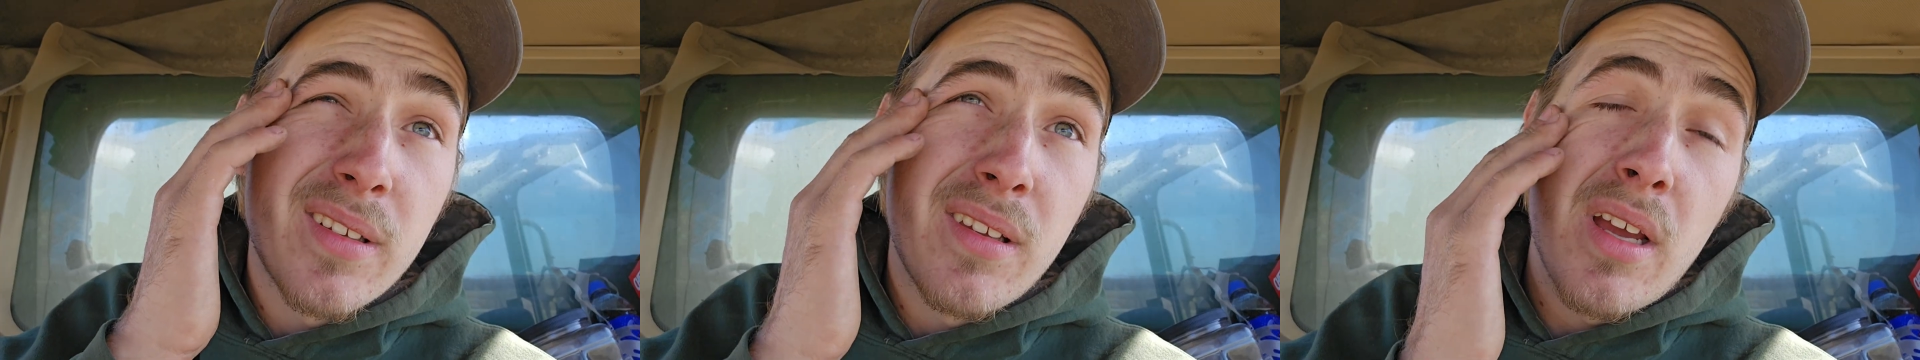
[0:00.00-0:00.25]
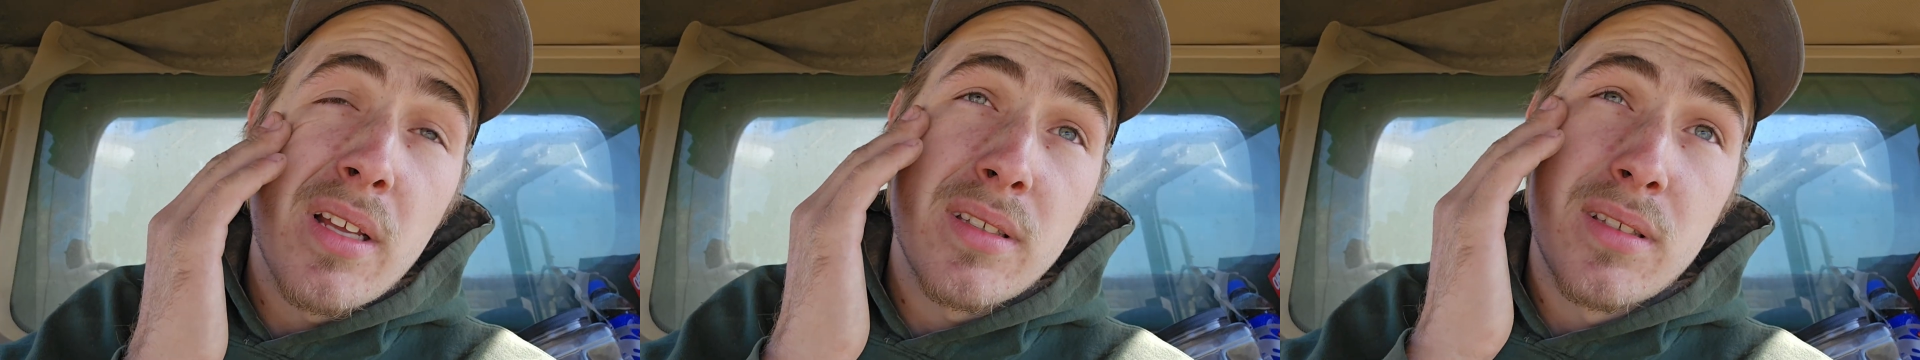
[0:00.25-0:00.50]

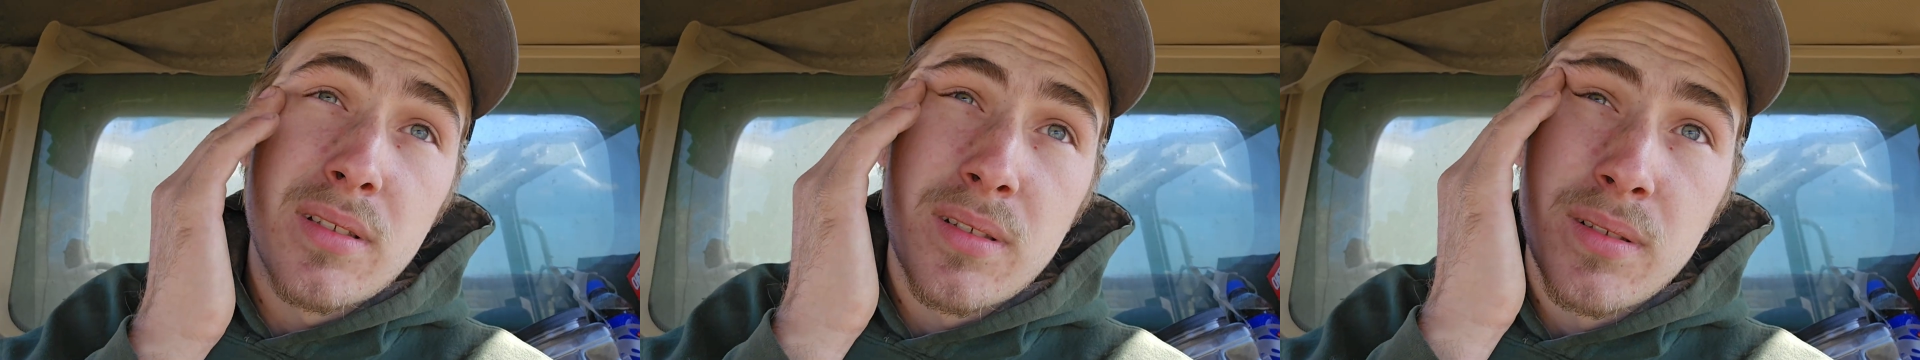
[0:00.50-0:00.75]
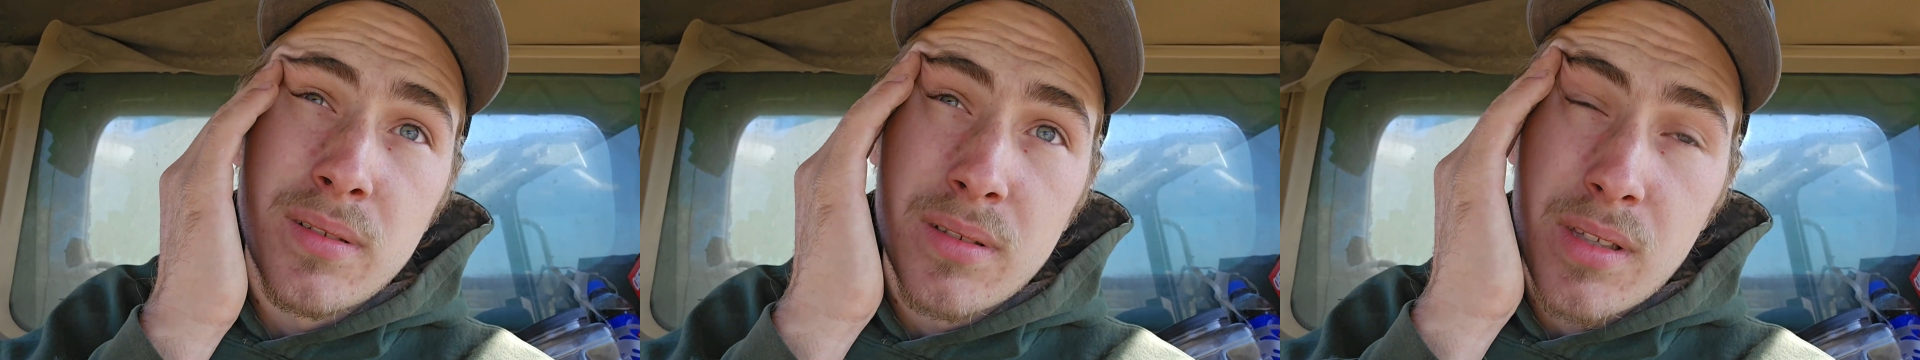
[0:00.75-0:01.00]
that's
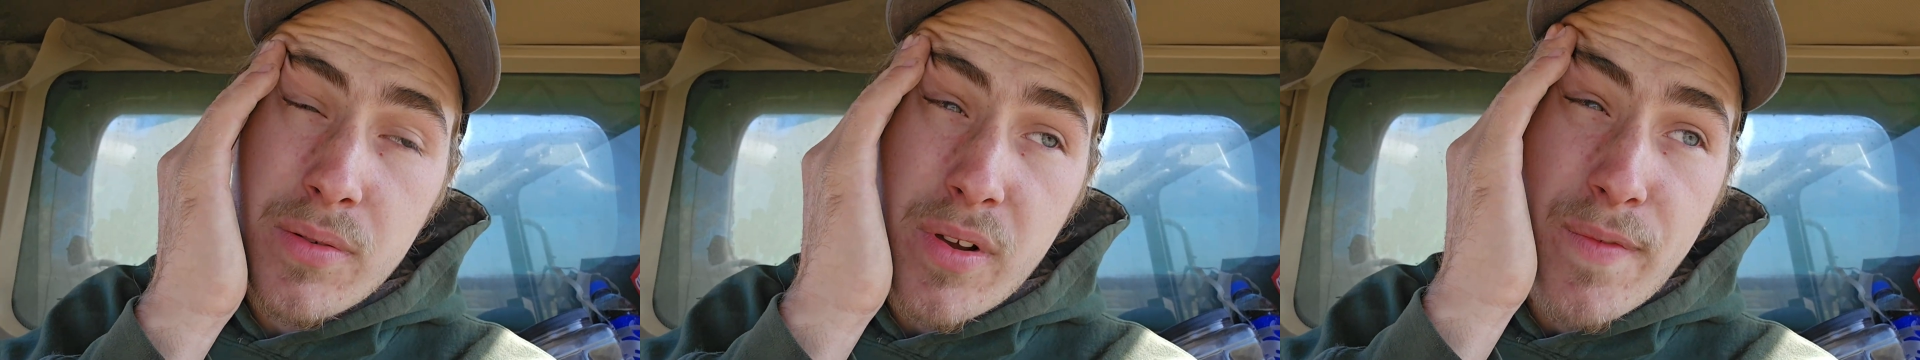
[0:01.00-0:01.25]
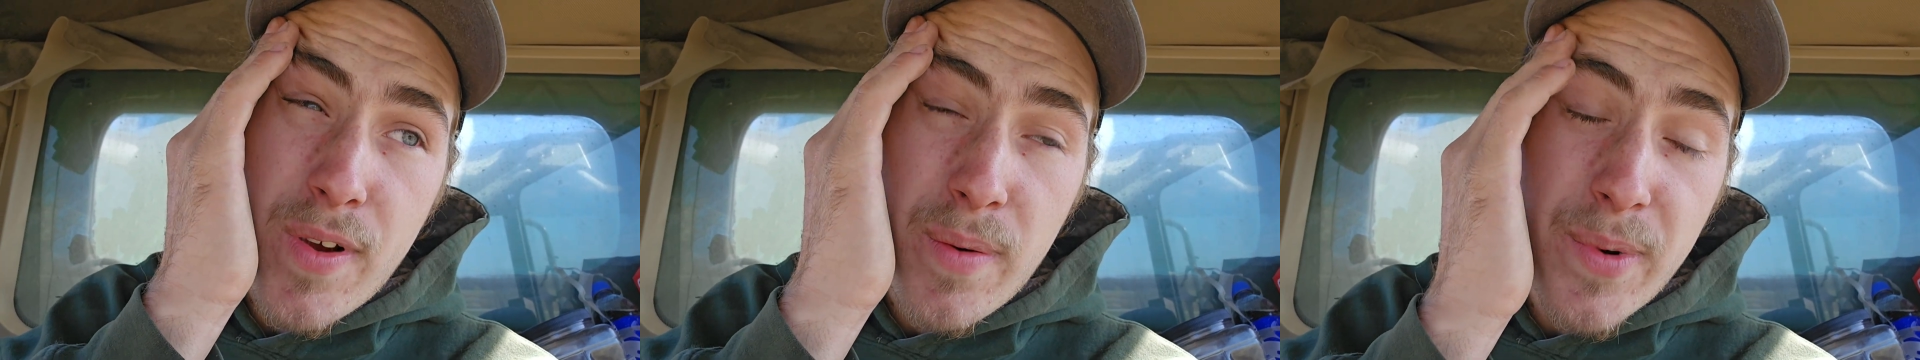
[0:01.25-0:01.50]
the way
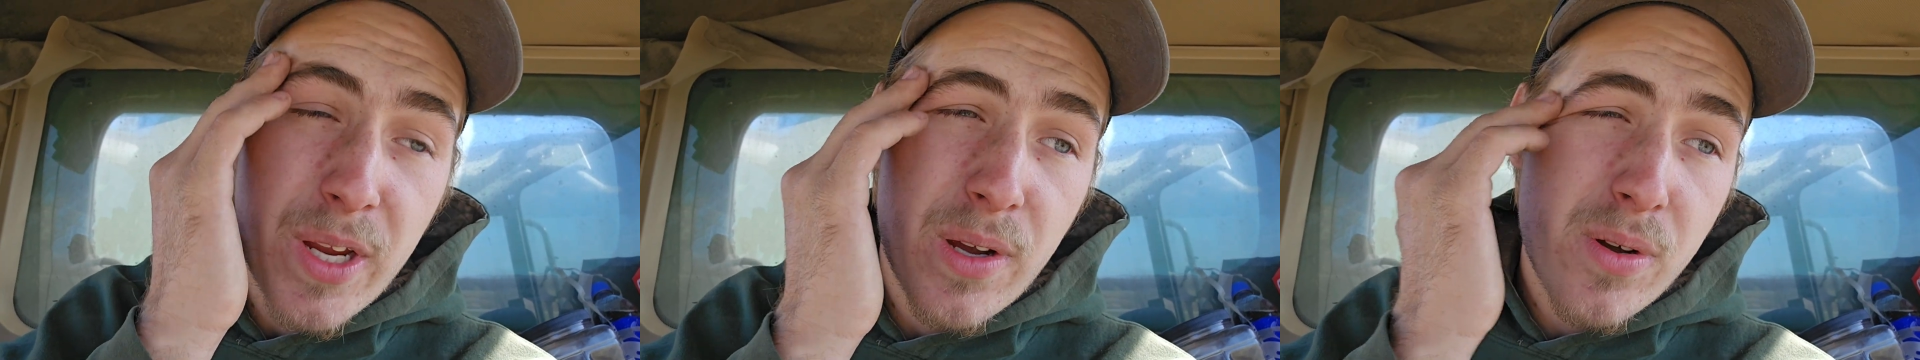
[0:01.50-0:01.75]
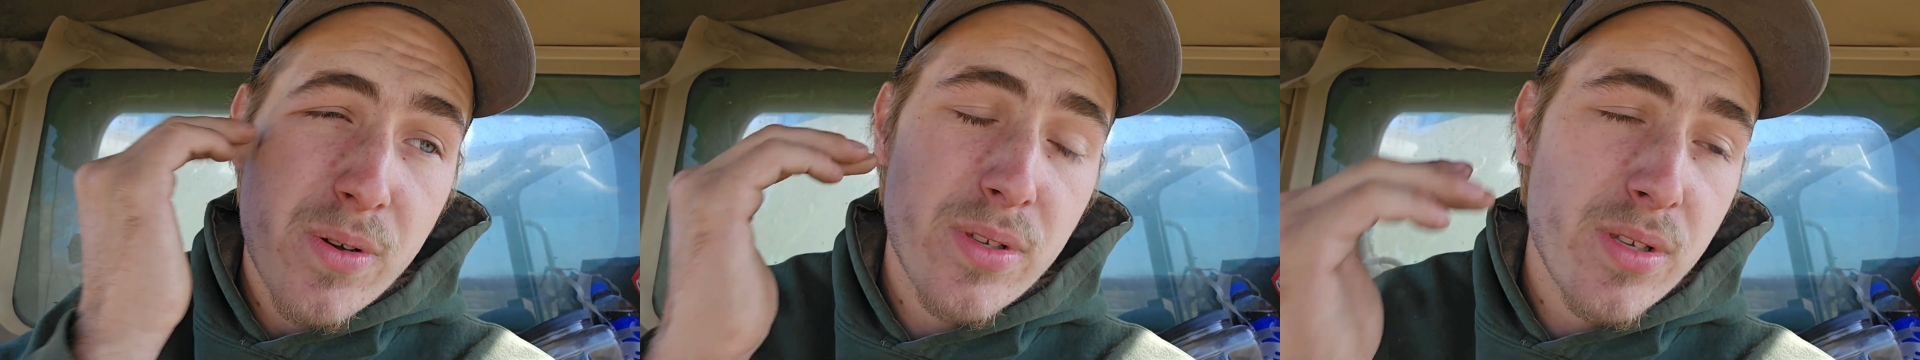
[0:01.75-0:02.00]
farming
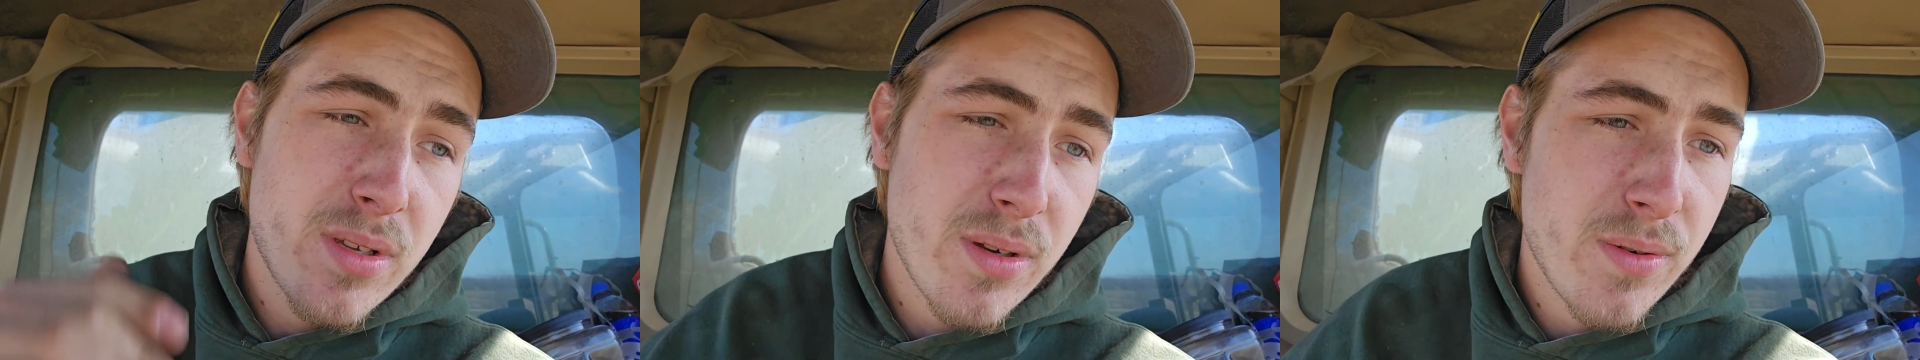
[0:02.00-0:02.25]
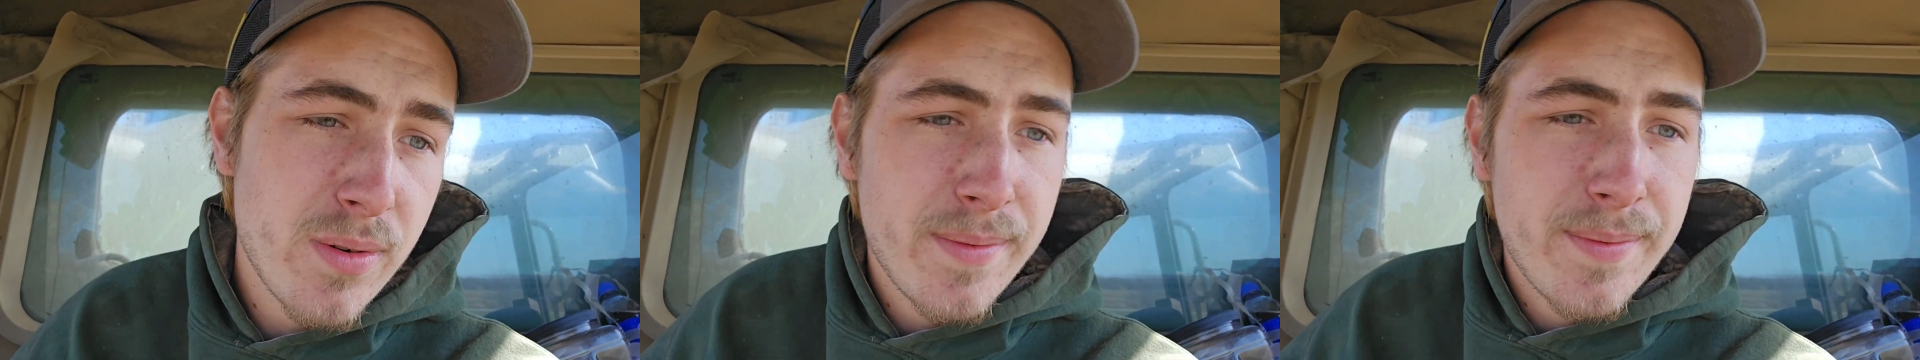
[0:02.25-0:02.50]
goes. So